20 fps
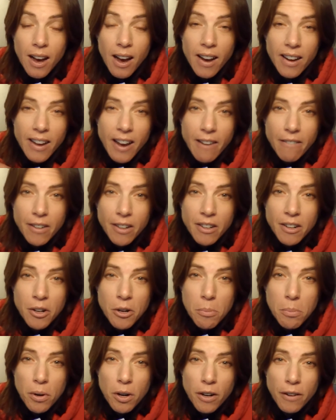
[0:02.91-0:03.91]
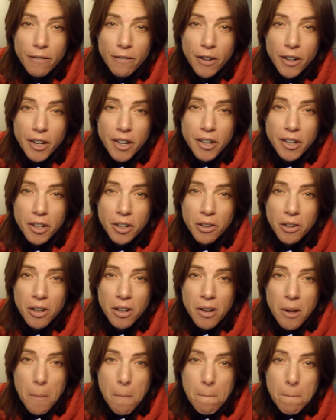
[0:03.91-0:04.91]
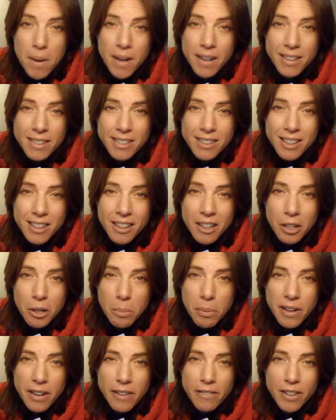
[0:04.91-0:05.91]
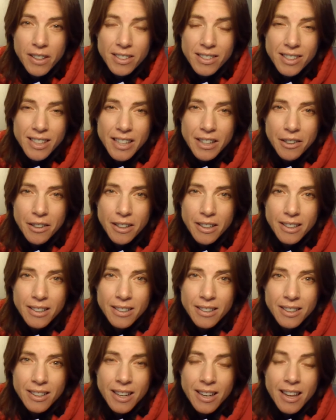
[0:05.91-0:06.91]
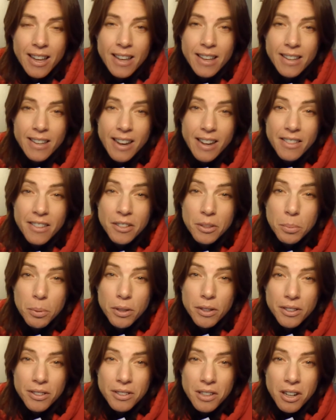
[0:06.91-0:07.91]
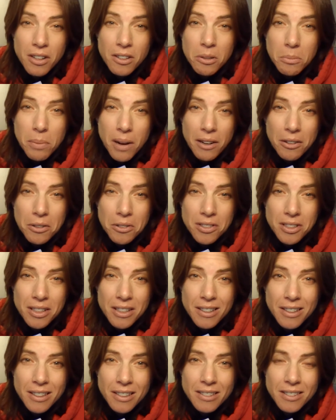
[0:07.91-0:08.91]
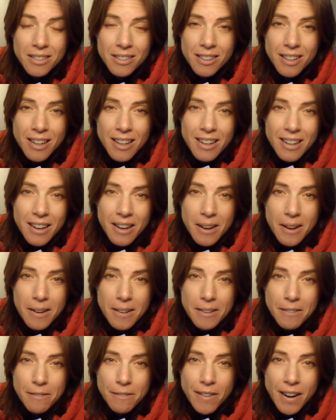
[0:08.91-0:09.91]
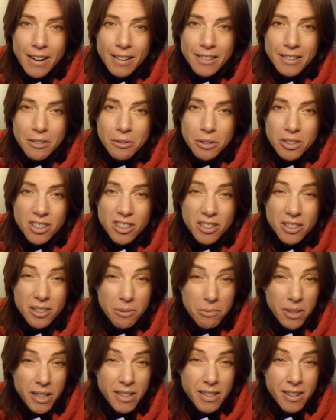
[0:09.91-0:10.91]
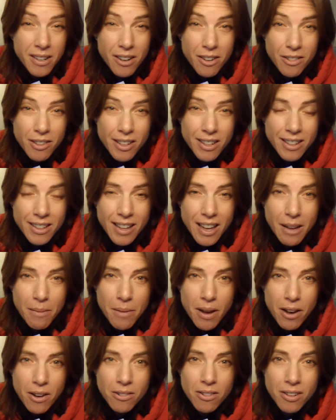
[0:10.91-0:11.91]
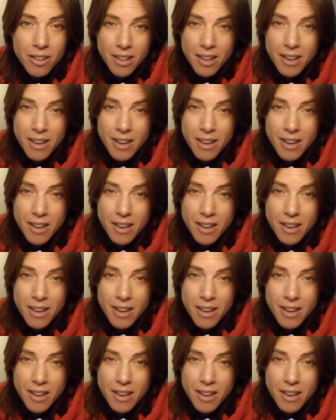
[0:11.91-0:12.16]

I have a new book for you, but it's a little bit of a secret. Yeah, this book is all about secrets. In fact, it was just a week ago that it came out.